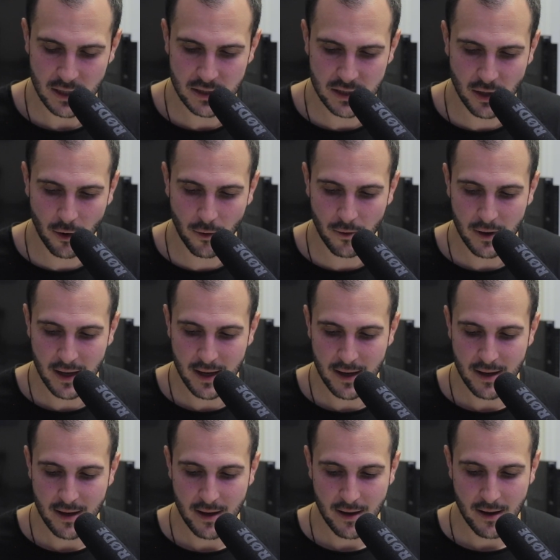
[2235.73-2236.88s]
So
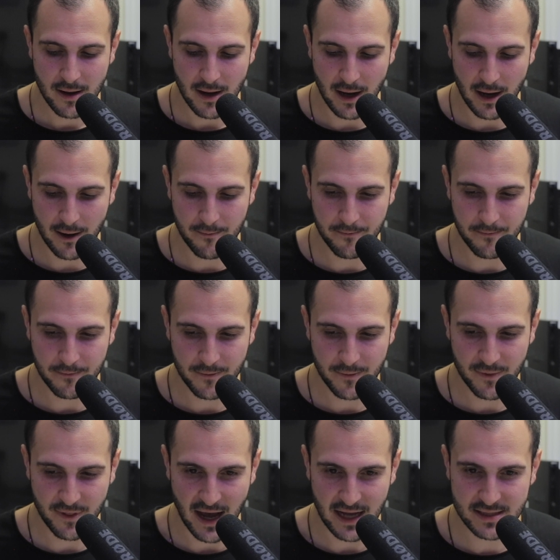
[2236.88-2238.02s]

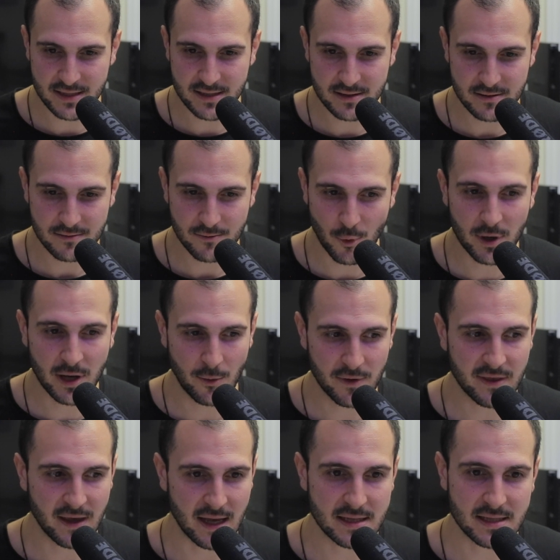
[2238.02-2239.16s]
that's working
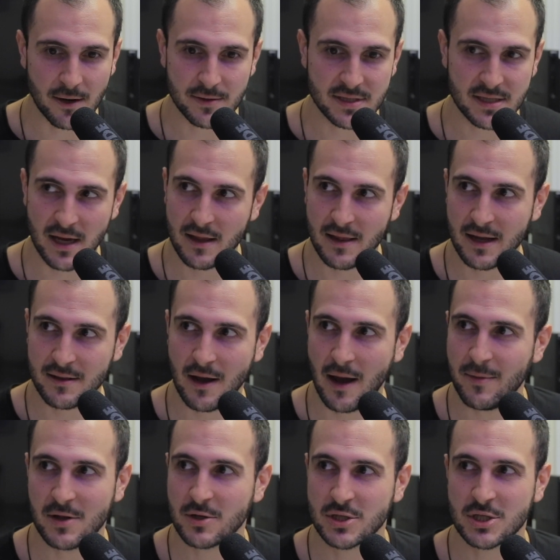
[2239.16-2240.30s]
with kids. I would say, like,
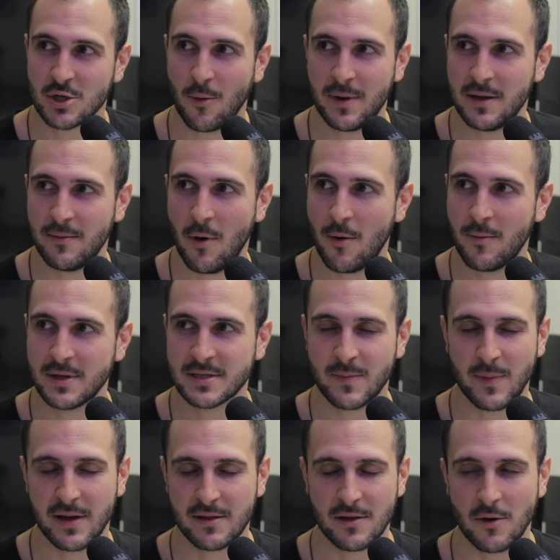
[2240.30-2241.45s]
there's so many moments,
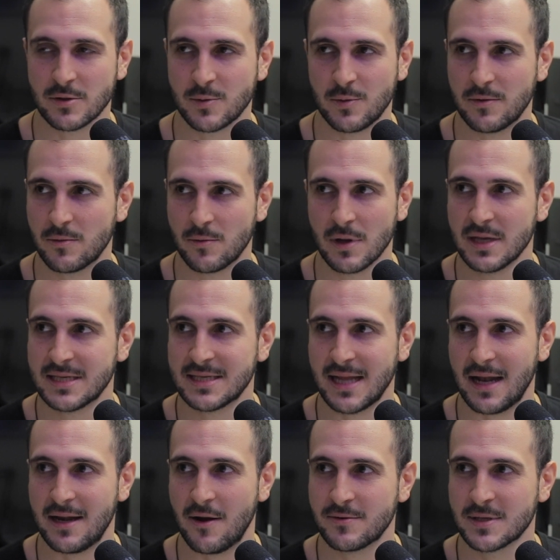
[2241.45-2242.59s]
but those really
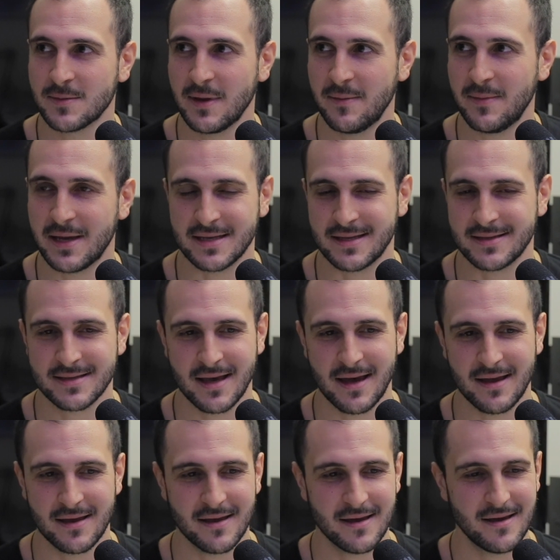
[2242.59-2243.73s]
stand out to me because it's
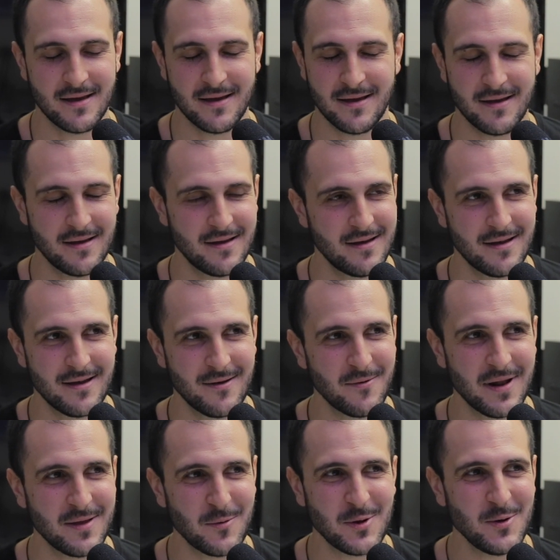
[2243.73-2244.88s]
like
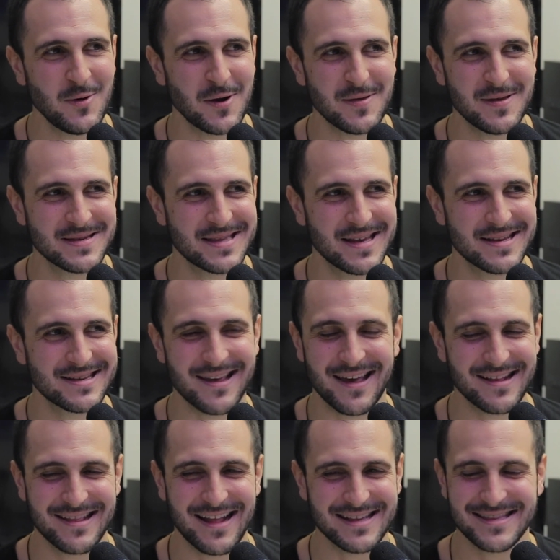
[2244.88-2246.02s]
when you hear these things, you're
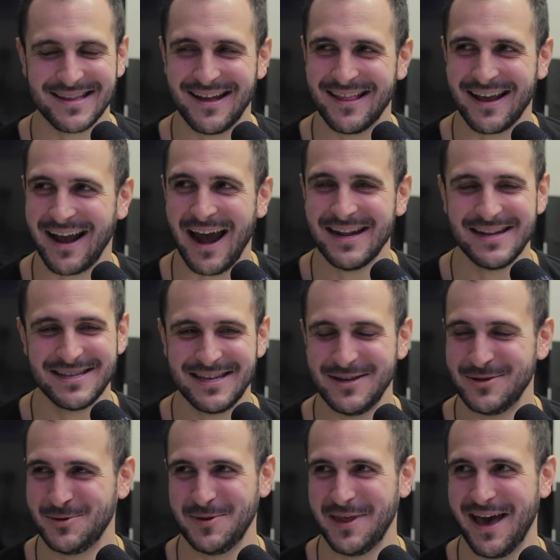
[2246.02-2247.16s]
like, that's not, like, I didn't
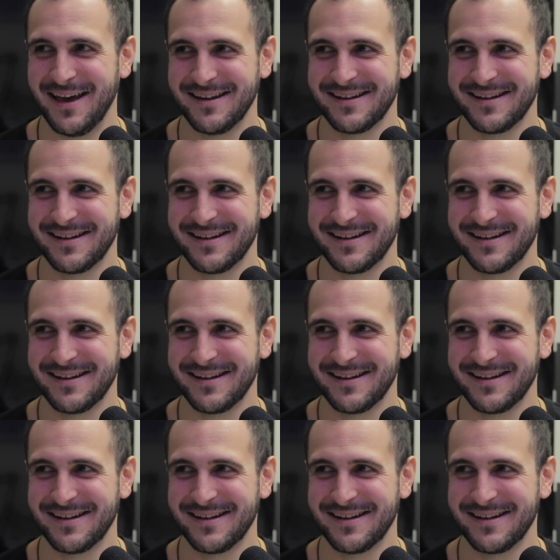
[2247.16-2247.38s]
teach you that.